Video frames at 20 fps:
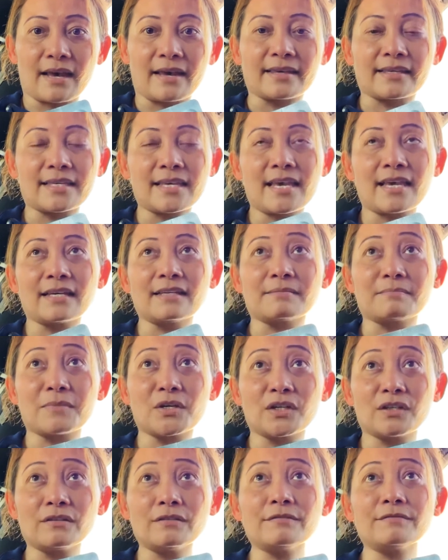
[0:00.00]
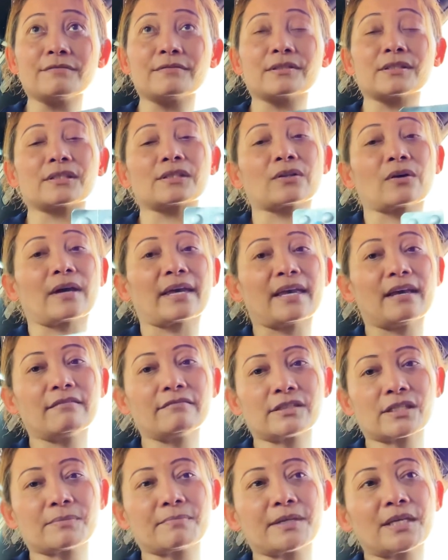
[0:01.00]
I can't move, so I
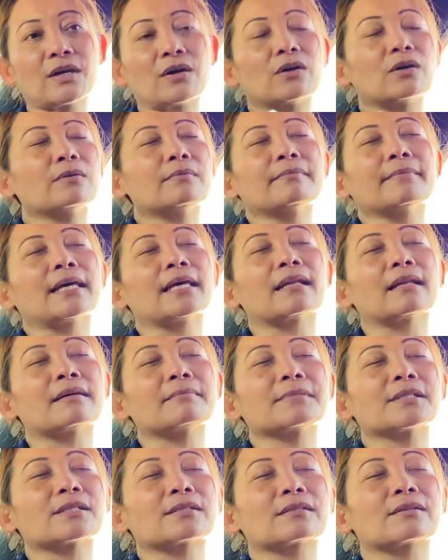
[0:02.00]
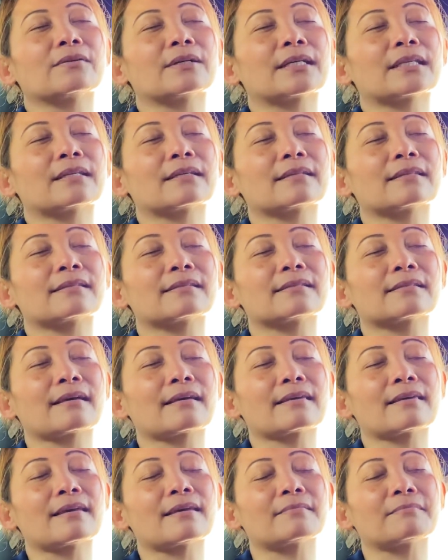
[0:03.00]
have to be home, and I'm just going like this.
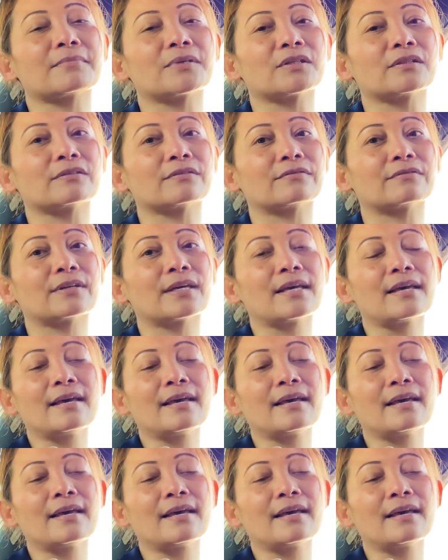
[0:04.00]
I can't move.